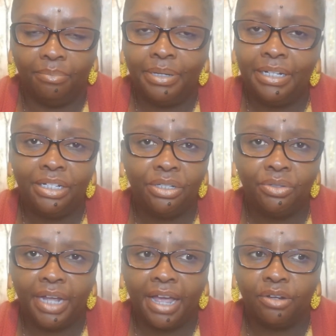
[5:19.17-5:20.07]
putting you
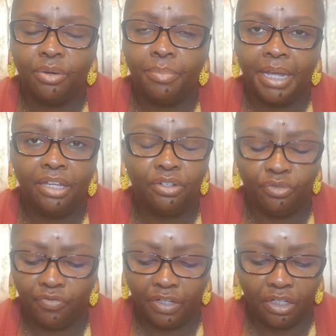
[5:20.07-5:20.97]
down or making you
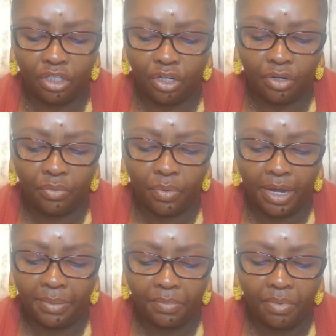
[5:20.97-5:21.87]
feel a certain way.